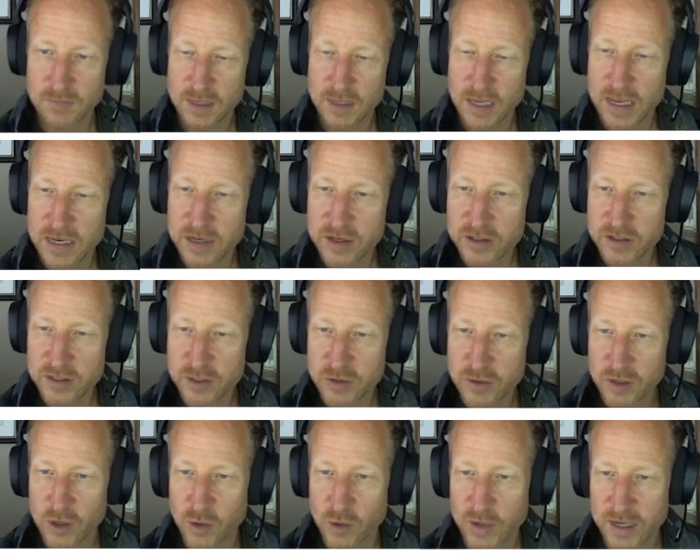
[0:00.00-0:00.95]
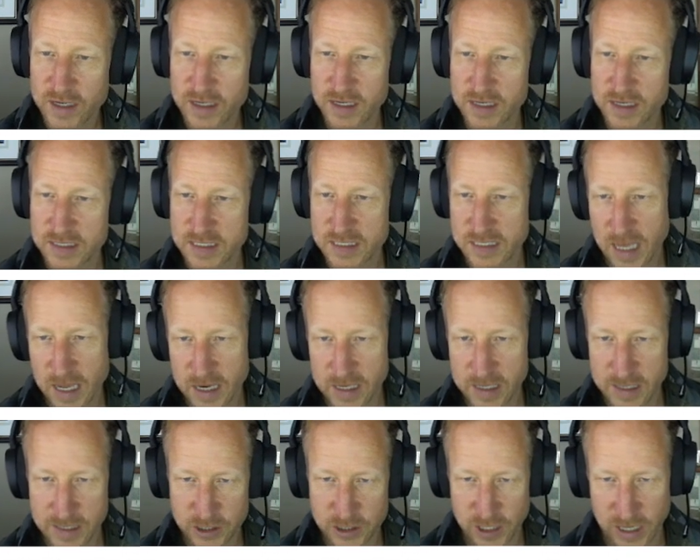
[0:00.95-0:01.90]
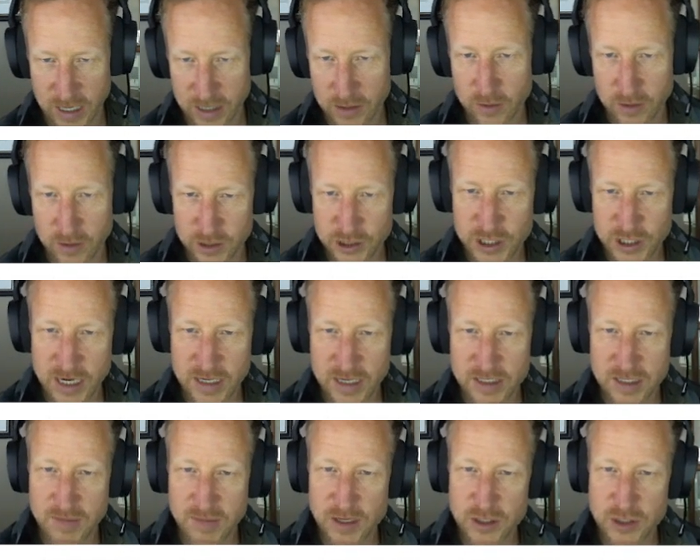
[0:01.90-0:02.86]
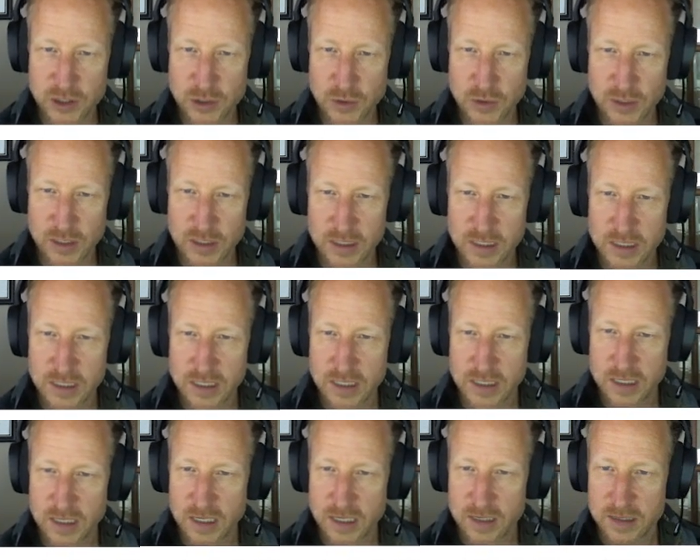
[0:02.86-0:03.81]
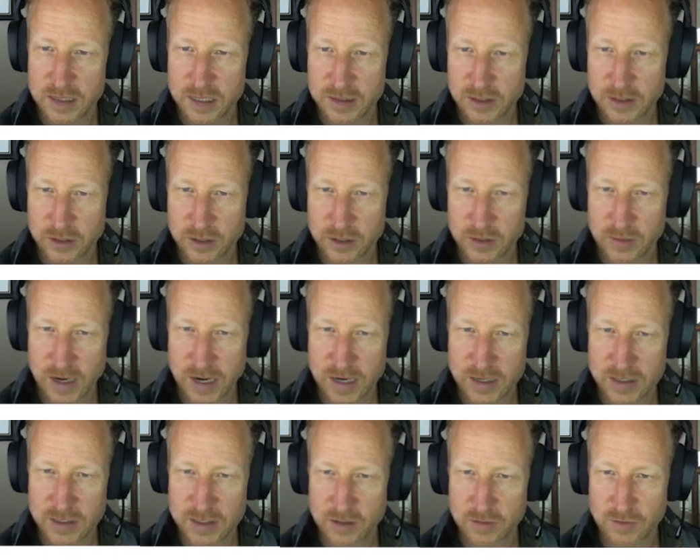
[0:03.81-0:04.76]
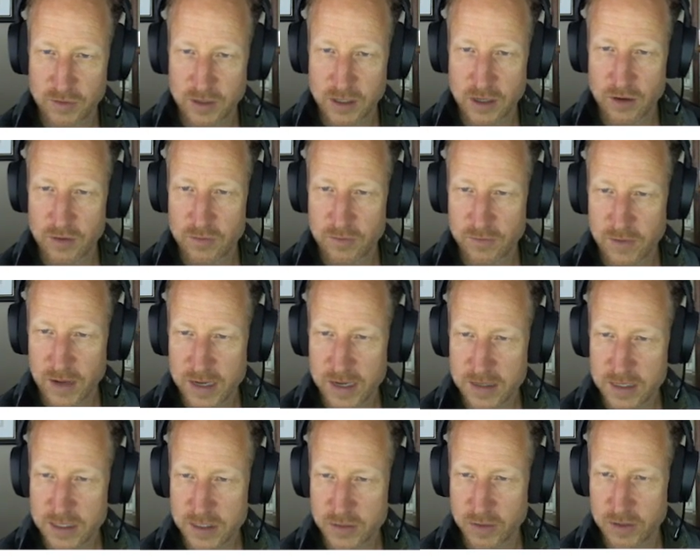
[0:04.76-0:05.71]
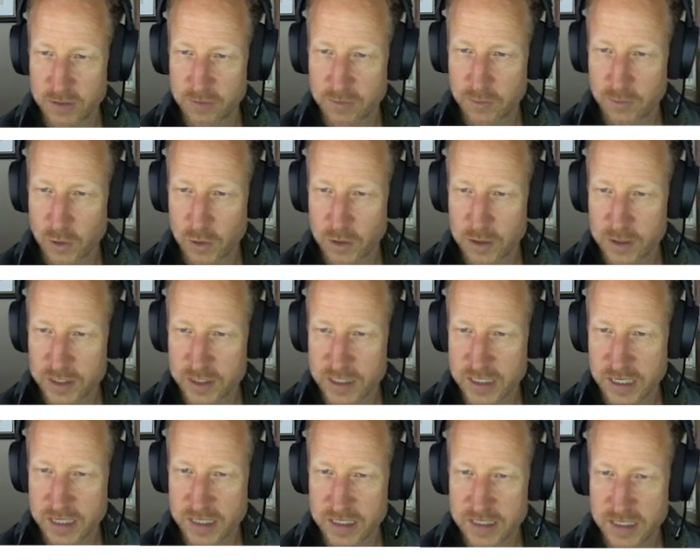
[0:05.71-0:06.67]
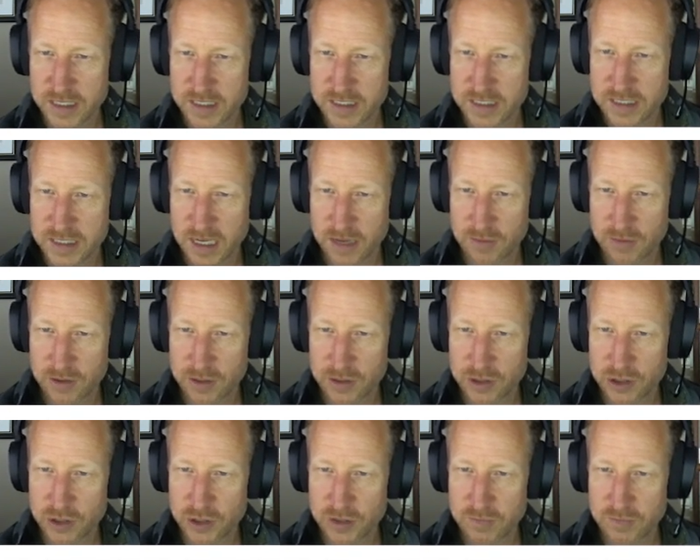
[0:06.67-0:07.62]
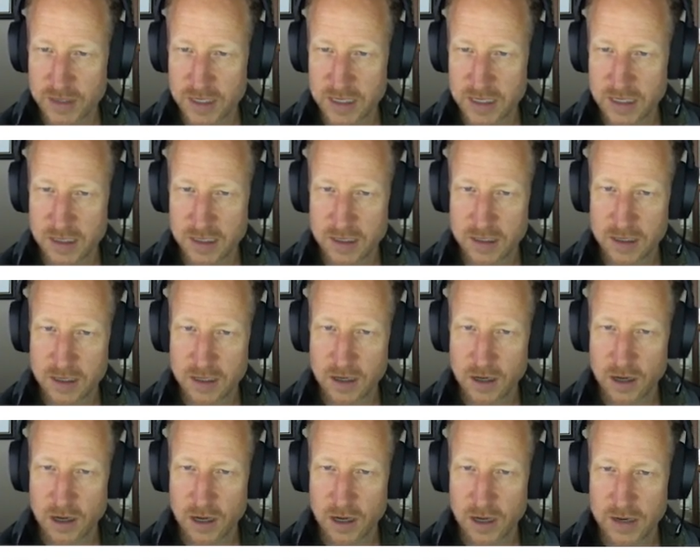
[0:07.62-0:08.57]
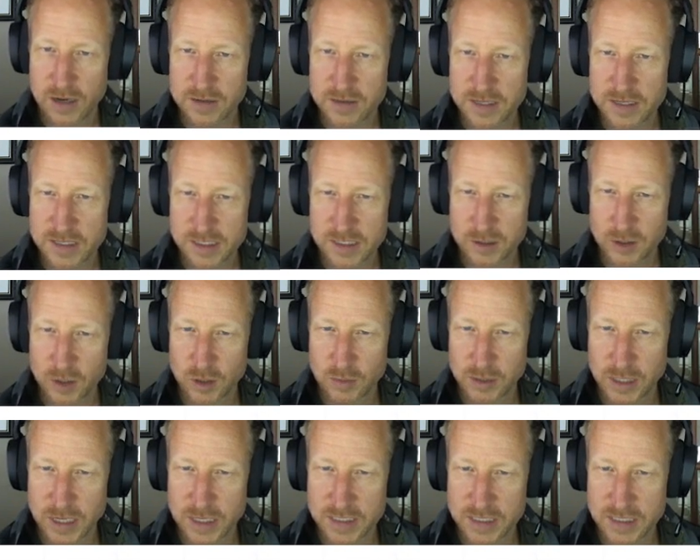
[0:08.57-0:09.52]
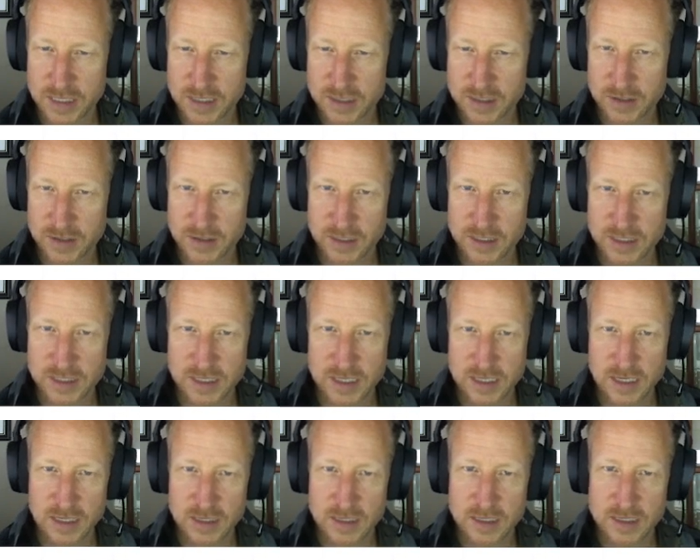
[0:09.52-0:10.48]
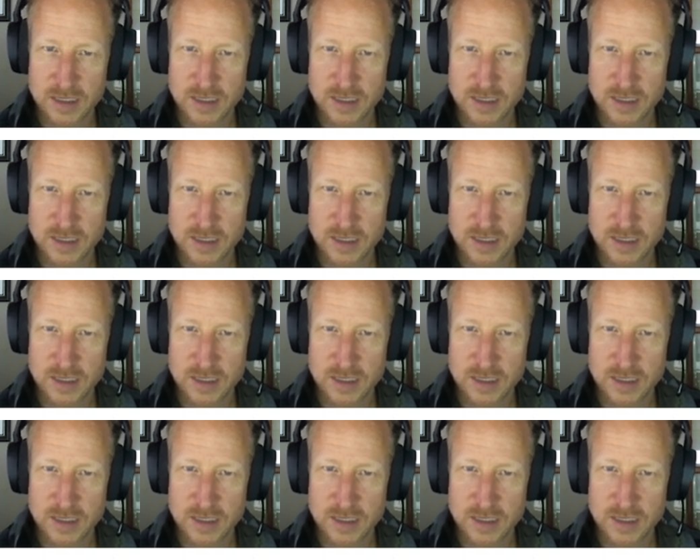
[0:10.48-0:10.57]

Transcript: And you can do a quick sanity check, or a check to make sure that they're correct. So if we go find this one, 4, 6, and 7 should be on this global ID, as you can see.